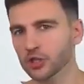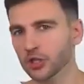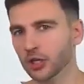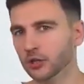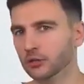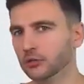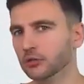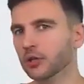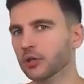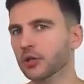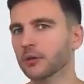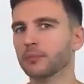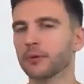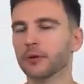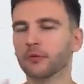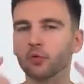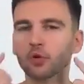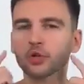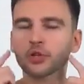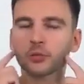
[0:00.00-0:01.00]
on the face
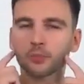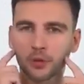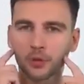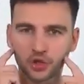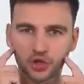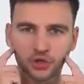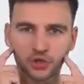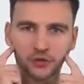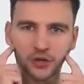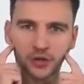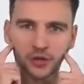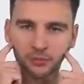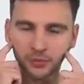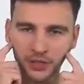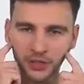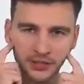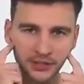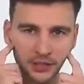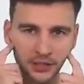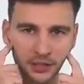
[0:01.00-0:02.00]
that lead to premature
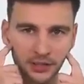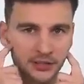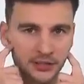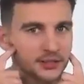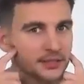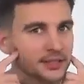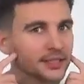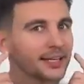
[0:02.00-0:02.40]
aging.